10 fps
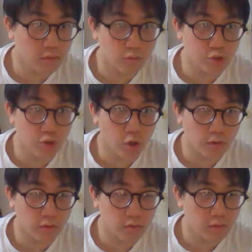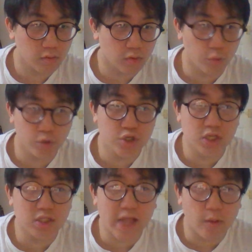Would you not? Or would you
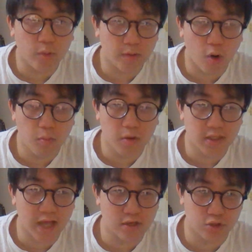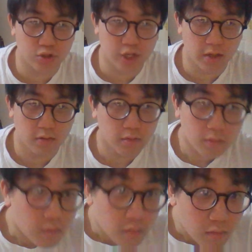just stay one of the homeless guys in the street?
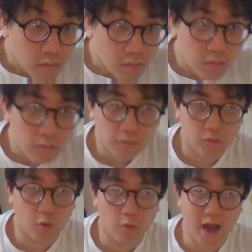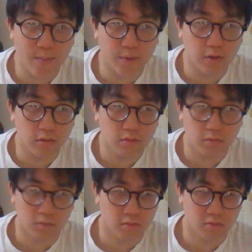What would happen?
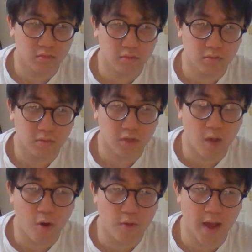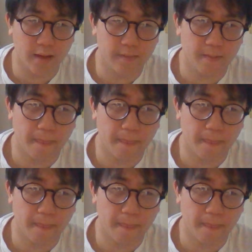Come on, man.